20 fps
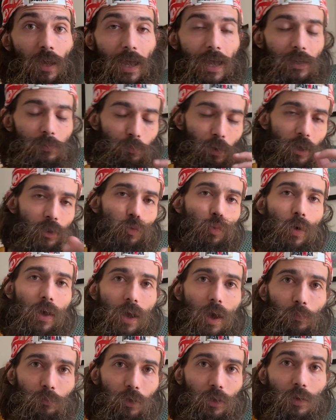and by the
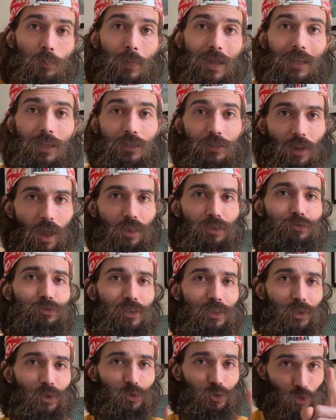way, I'm gonna make another
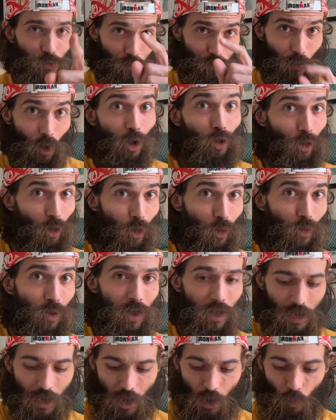video
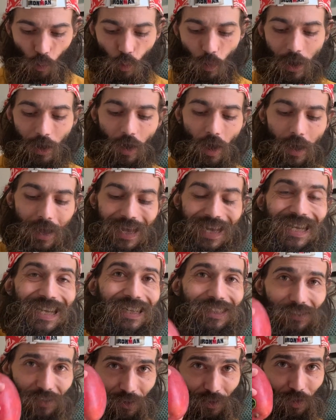tomorrow where I
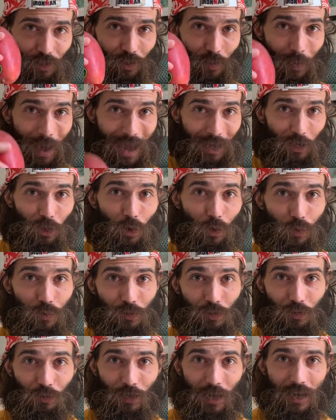eat the mango,
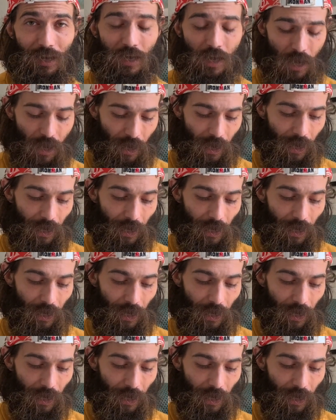okay?